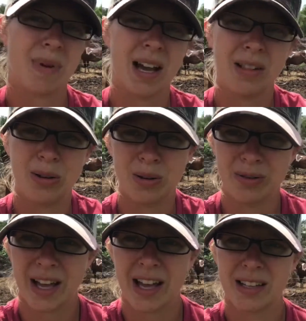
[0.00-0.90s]
my local
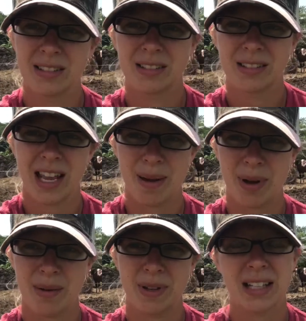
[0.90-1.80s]
vet came
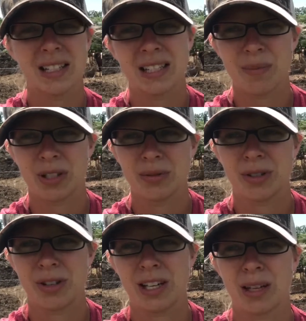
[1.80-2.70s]
up, not the same one that
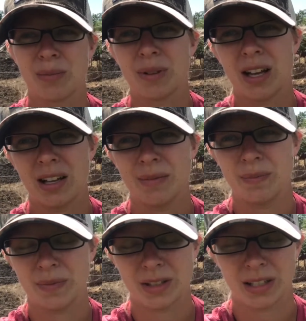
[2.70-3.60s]
was treating him.
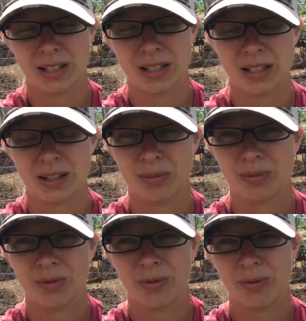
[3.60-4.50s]
It's a
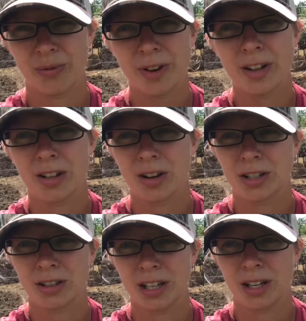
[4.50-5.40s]
fairly
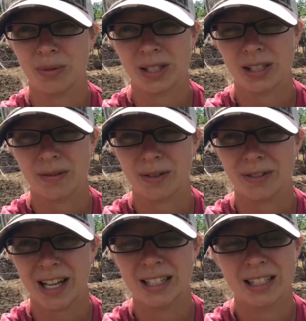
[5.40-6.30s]
large clinic with several
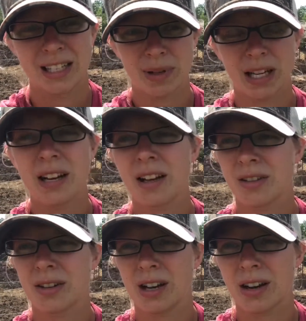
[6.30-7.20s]
vets, but
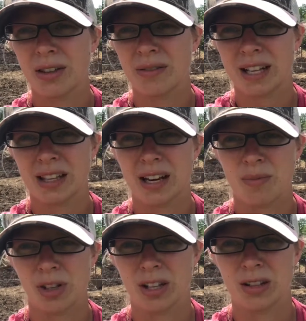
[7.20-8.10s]
another vet that I'm
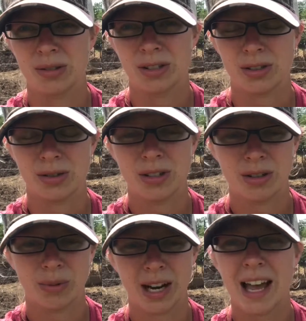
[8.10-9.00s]
really close to
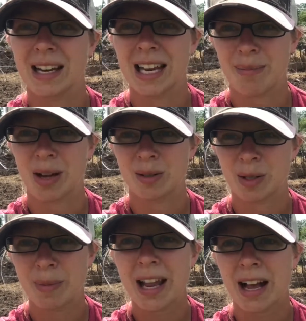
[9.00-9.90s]
went ahead and came out
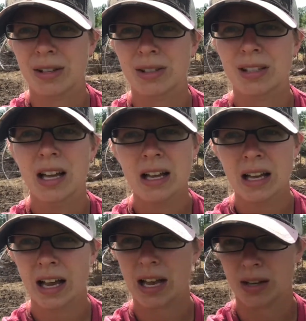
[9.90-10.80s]
to my house,
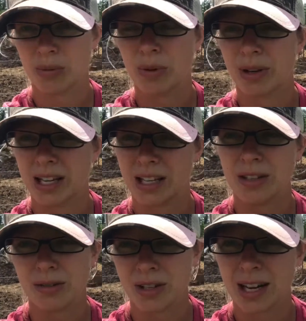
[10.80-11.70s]
and we went ahead
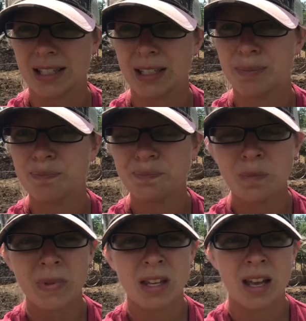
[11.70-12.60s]
and euthanized
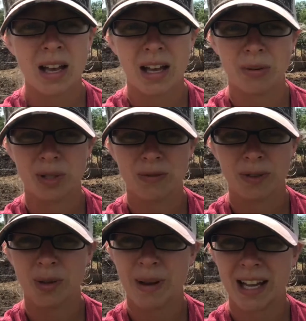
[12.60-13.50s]
him. It was
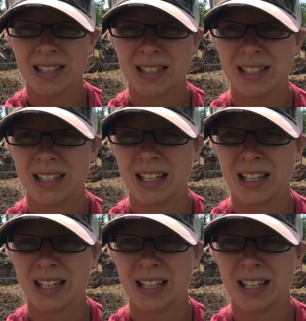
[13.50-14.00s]
for the best.